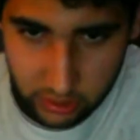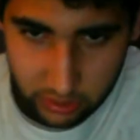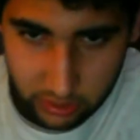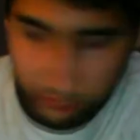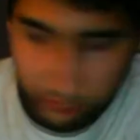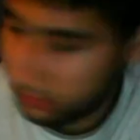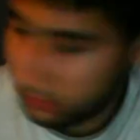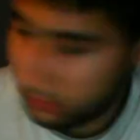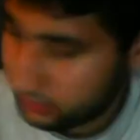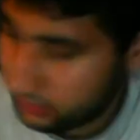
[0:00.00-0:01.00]
if I
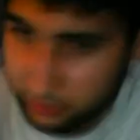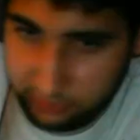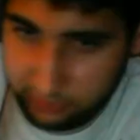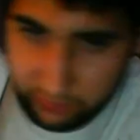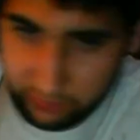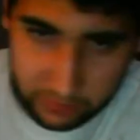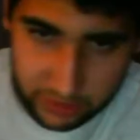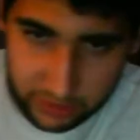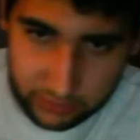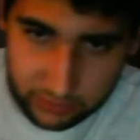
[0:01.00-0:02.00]
just flip
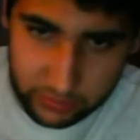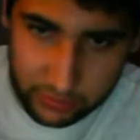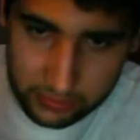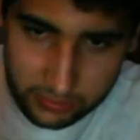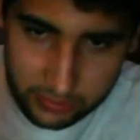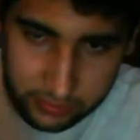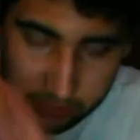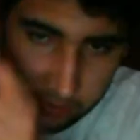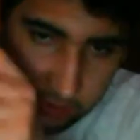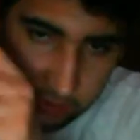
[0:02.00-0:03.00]
this one,
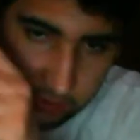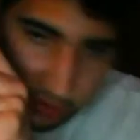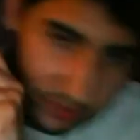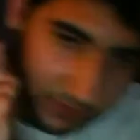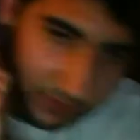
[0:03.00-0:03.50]
because